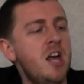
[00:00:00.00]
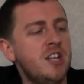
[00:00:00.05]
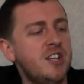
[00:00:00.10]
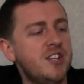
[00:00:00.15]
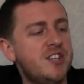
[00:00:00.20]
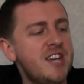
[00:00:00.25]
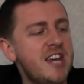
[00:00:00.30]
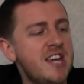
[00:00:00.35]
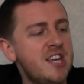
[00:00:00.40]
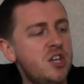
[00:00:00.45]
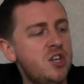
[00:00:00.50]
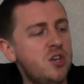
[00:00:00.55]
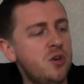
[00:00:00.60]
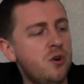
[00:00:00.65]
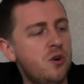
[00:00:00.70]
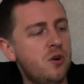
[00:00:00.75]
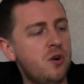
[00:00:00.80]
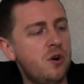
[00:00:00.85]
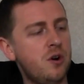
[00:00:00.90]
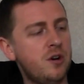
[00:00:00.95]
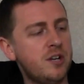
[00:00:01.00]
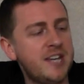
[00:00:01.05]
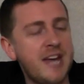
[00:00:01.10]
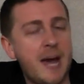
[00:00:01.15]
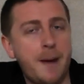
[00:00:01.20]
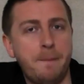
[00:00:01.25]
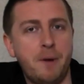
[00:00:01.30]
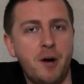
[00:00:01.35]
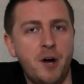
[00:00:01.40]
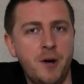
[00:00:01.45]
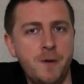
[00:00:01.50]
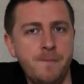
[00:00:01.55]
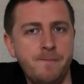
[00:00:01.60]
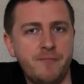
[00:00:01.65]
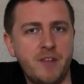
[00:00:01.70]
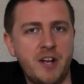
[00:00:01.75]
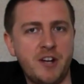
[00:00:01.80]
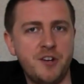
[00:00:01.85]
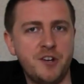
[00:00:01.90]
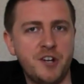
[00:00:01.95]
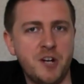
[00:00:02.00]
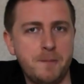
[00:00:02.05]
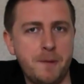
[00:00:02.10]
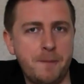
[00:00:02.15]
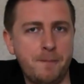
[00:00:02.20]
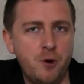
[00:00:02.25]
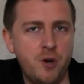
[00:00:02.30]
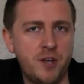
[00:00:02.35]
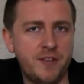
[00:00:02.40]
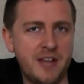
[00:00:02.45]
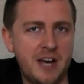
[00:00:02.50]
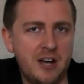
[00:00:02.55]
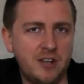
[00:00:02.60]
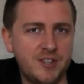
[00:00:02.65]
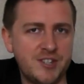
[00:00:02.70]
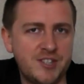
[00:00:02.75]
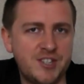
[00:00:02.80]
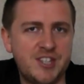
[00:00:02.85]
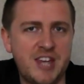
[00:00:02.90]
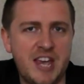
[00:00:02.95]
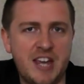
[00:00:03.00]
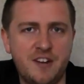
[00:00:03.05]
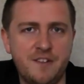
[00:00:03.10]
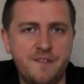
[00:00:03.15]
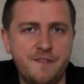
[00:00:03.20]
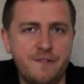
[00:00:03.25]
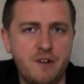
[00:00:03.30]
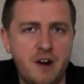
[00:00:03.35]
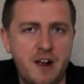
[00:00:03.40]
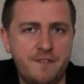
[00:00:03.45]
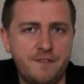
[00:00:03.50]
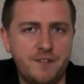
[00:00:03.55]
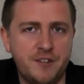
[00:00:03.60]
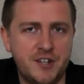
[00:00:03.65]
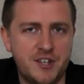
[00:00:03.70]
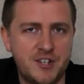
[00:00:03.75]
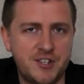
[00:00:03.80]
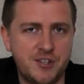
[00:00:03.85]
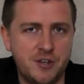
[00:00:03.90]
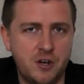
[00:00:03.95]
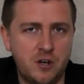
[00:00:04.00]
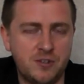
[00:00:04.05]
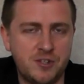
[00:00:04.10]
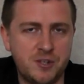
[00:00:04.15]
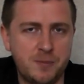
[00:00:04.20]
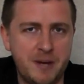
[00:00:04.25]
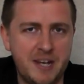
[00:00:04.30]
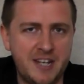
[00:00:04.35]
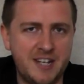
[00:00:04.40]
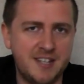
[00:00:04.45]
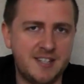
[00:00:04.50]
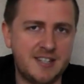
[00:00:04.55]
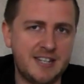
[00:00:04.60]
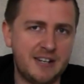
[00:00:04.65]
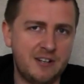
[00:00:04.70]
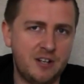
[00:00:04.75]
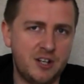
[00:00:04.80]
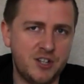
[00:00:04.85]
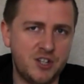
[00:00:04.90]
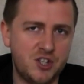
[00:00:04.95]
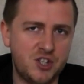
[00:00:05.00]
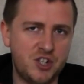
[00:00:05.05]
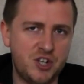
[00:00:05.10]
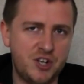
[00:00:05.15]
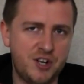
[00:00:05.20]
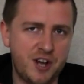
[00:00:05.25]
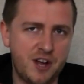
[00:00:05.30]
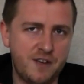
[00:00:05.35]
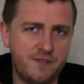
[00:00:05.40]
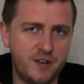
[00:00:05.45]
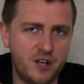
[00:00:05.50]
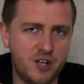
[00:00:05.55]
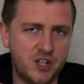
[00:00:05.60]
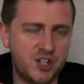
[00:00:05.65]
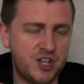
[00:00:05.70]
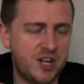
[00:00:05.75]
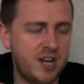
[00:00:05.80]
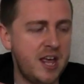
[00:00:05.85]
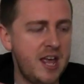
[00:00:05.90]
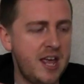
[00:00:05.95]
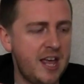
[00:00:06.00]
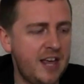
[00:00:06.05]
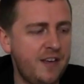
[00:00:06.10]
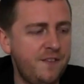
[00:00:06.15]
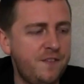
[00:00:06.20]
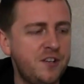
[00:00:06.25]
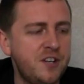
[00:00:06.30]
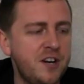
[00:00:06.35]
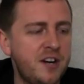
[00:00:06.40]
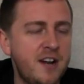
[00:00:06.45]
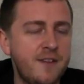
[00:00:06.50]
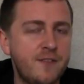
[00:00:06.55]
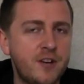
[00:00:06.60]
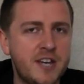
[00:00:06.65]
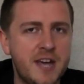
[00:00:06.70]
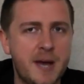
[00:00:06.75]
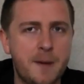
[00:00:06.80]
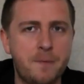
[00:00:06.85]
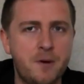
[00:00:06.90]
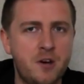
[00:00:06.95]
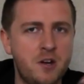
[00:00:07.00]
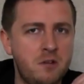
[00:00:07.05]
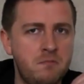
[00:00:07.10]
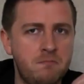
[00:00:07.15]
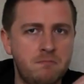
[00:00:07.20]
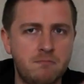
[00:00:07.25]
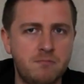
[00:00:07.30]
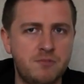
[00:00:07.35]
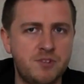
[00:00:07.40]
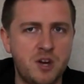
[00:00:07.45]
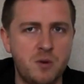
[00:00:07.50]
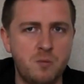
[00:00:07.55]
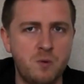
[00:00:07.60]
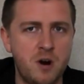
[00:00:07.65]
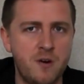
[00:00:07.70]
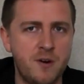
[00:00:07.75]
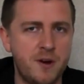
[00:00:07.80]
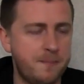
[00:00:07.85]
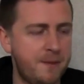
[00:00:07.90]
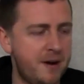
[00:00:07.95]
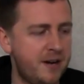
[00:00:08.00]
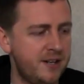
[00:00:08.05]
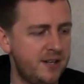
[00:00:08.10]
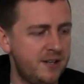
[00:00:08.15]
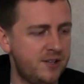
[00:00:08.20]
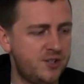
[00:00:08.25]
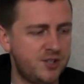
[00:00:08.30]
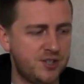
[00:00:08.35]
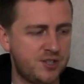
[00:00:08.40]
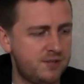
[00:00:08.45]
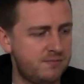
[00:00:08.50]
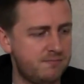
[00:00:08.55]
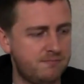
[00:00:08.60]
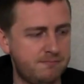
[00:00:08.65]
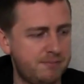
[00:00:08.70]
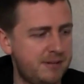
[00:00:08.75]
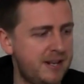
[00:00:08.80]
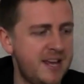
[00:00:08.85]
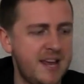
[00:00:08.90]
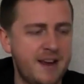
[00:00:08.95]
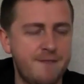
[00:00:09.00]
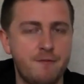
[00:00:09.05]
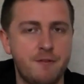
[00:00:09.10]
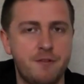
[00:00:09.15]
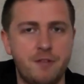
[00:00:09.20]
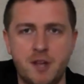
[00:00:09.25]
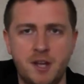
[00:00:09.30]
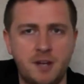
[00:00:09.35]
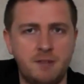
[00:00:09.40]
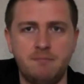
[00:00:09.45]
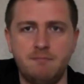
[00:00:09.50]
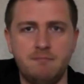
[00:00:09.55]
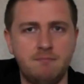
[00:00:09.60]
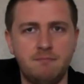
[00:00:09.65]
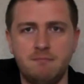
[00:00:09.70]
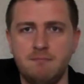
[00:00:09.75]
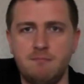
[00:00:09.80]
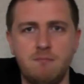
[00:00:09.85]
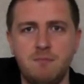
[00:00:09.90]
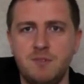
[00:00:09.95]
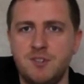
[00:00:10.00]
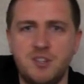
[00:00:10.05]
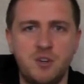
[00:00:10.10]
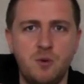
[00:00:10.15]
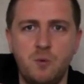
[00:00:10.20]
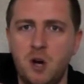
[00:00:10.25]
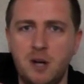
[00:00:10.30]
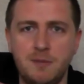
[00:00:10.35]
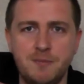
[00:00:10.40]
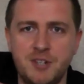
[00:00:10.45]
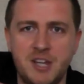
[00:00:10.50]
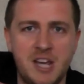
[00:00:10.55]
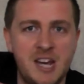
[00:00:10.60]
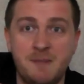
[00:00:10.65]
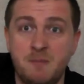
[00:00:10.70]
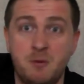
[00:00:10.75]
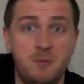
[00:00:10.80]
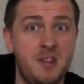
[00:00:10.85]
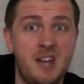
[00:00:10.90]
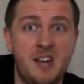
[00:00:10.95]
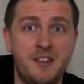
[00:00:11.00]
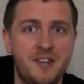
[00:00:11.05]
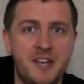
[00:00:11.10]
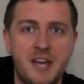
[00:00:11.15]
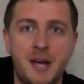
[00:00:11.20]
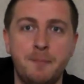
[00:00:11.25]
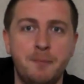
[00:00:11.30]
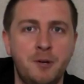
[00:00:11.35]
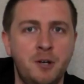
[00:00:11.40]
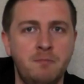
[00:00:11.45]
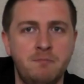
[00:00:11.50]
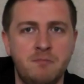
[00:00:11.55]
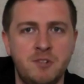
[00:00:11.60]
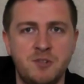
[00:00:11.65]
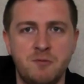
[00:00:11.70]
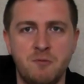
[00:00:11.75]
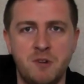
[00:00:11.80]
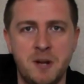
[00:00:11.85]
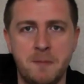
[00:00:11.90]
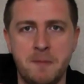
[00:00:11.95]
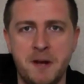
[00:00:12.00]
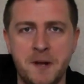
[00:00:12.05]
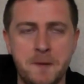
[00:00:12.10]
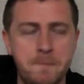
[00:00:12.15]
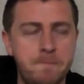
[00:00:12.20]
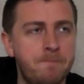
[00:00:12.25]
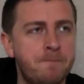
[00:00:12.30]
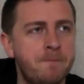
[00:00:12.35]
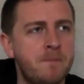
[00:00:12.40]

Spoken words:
You take your capo and you're going to be putting that on the 2nd fret for this song to make it sound like the studio version. If you don't have a capo, don't worry about it, just play everything, still what I'm saying, but without the capo, doesn't really matter.